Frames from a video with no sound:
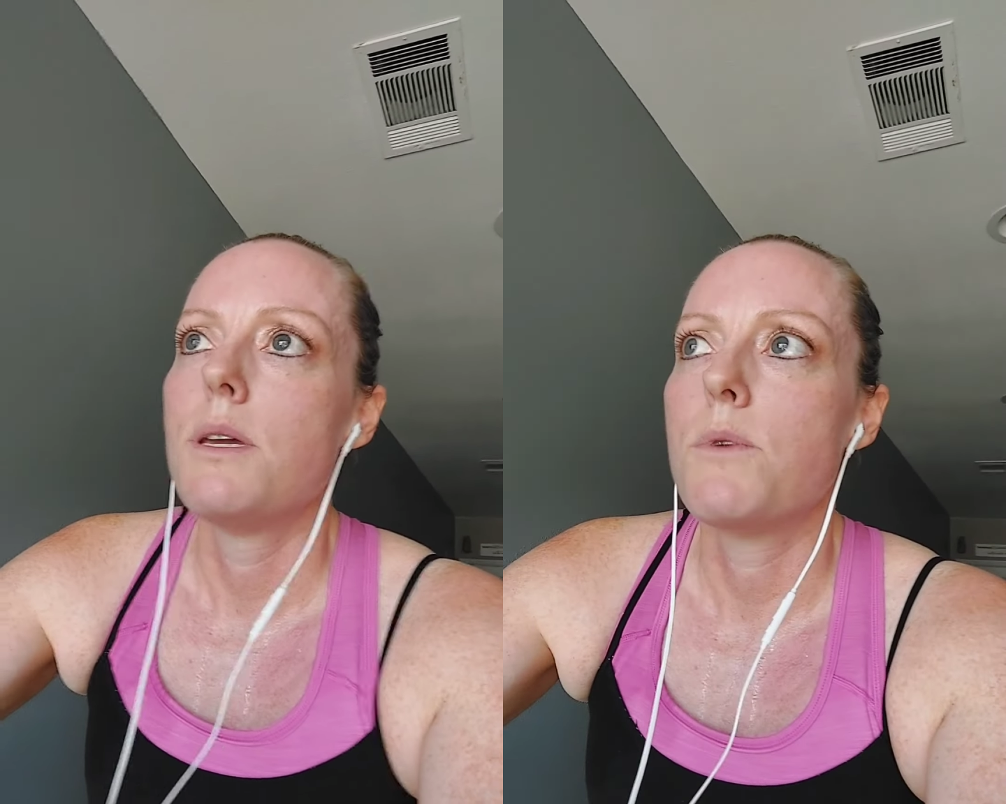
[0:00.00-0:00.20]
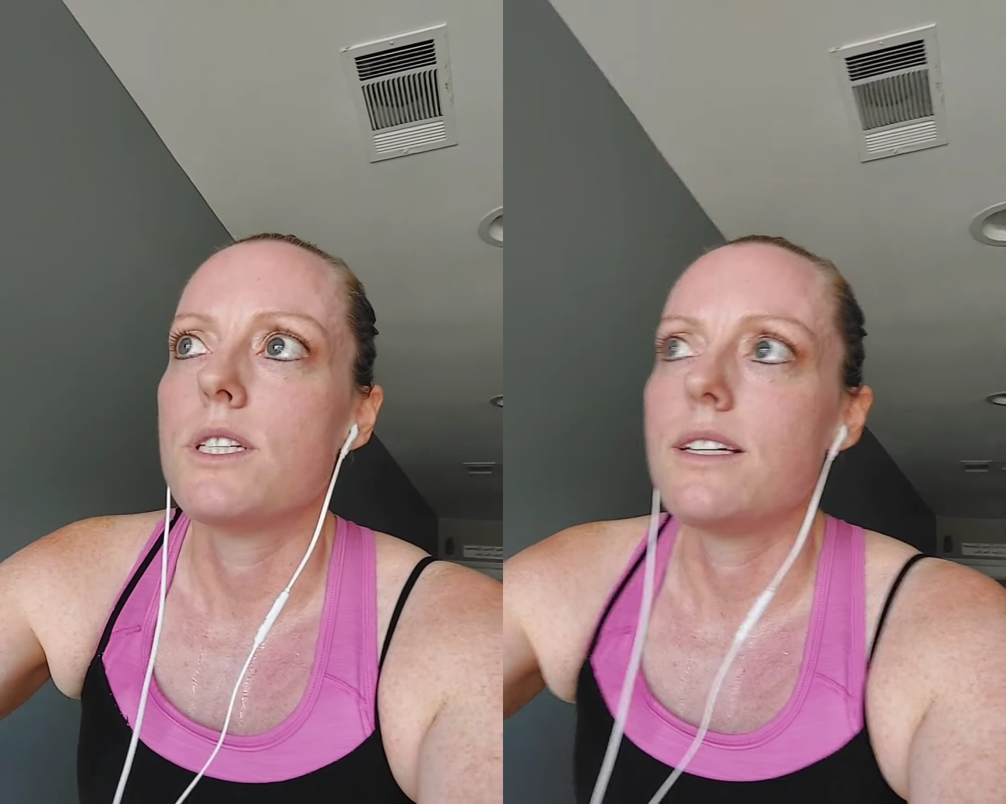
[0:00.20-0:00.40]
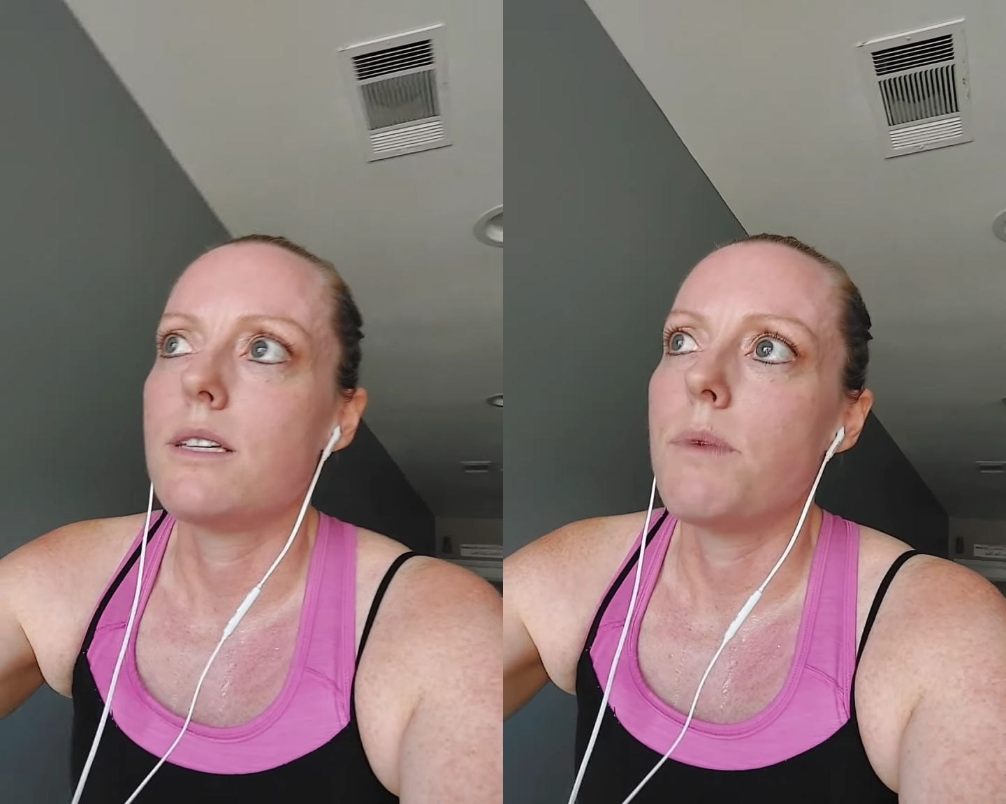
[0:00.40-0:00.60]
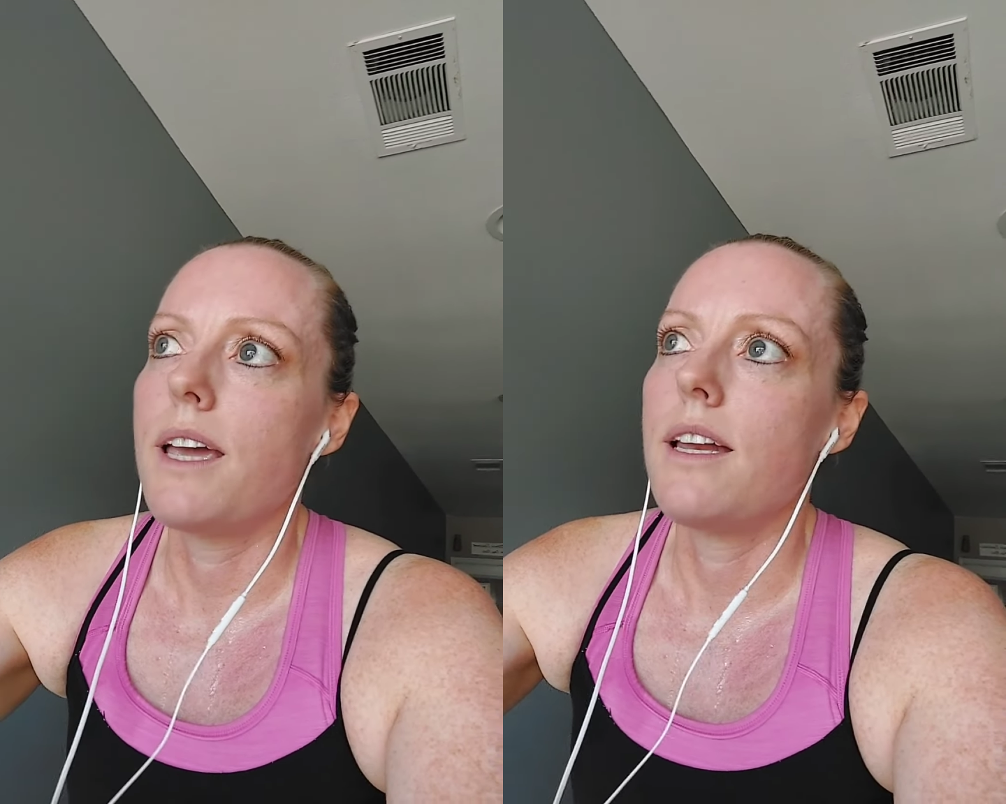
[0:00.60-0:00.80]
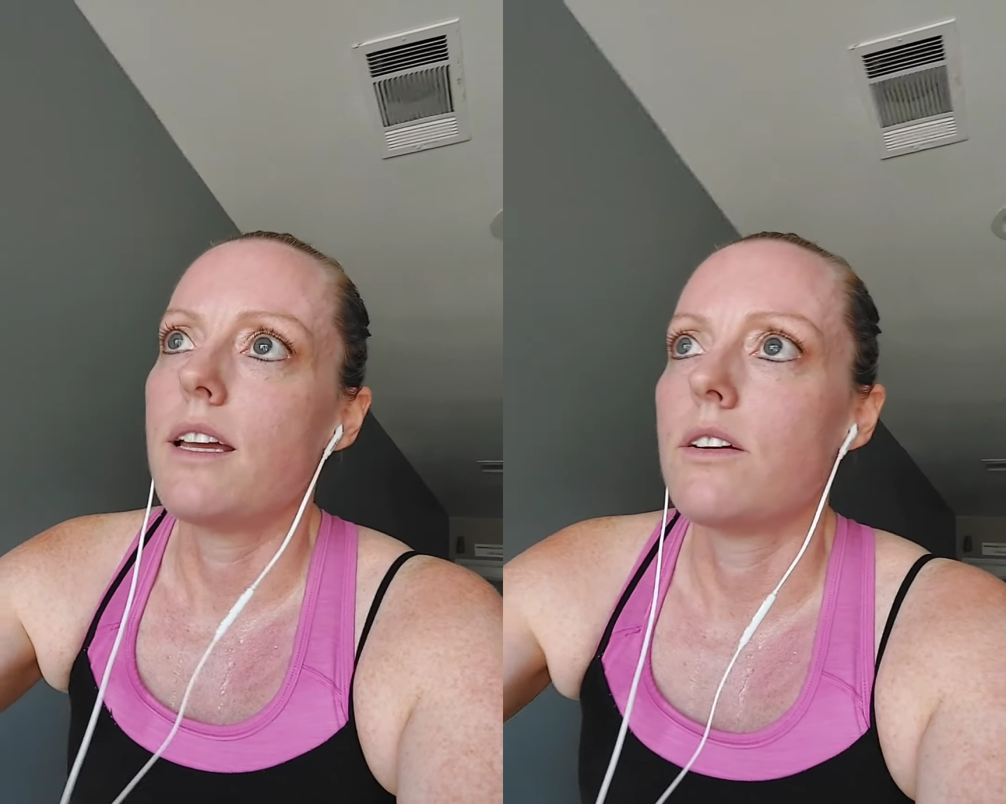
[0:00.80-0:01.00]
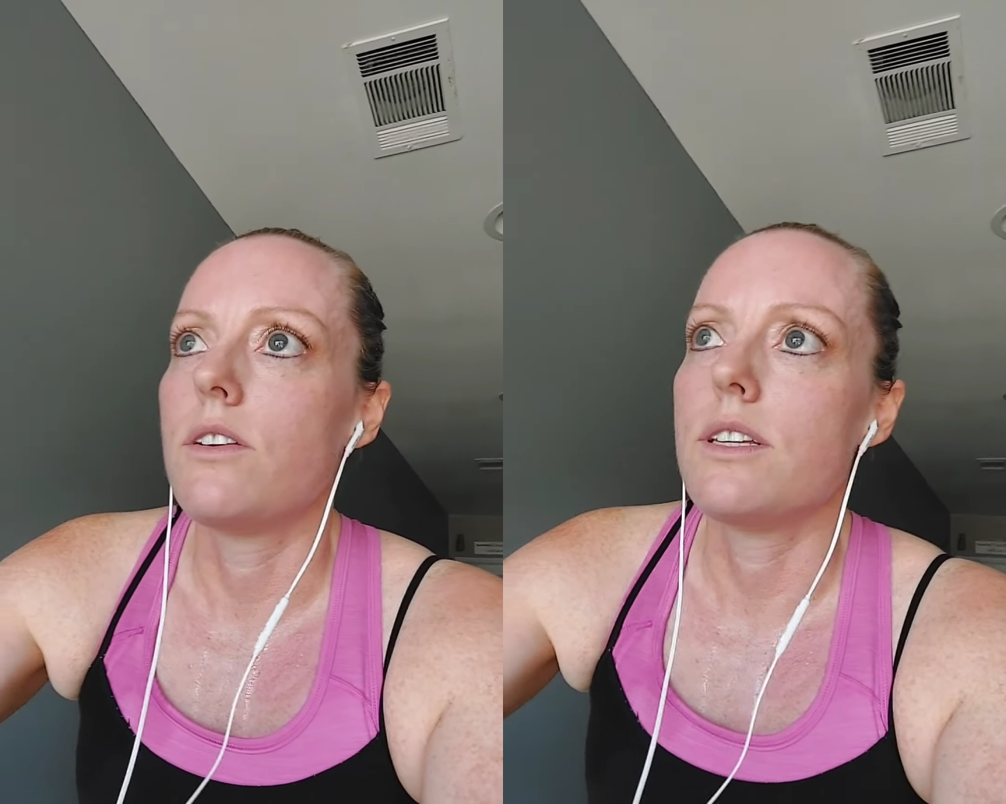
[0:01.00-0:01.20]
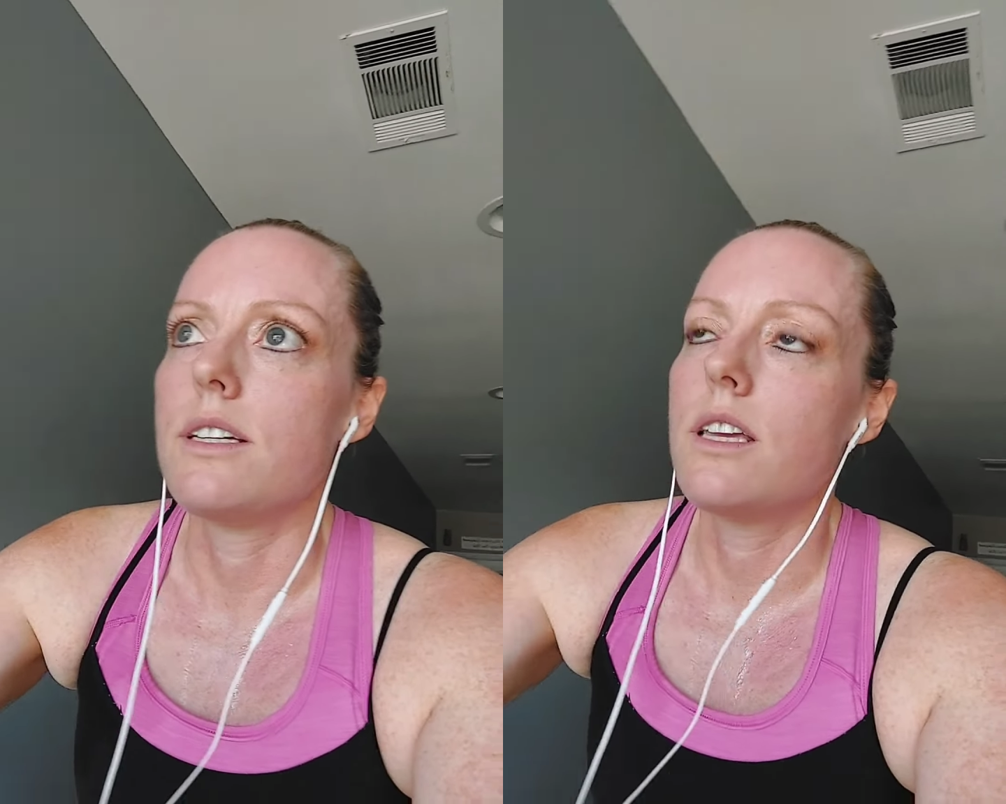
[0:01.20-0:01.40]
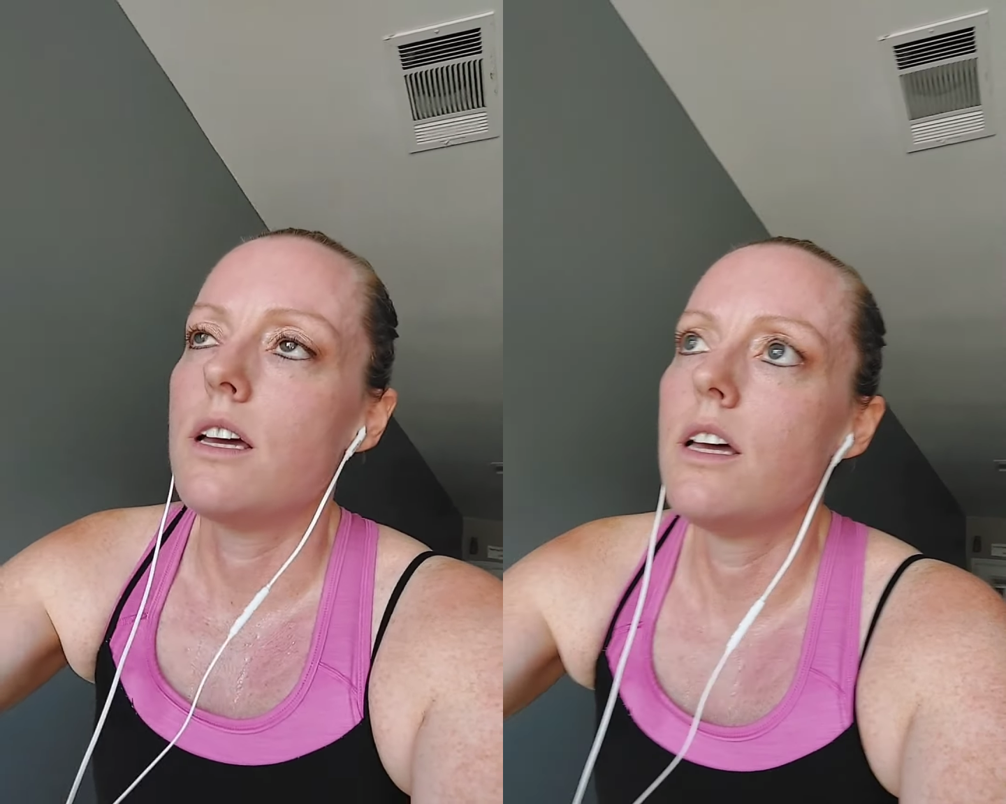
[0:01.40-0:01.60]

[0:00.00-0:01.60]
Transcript: participating in all this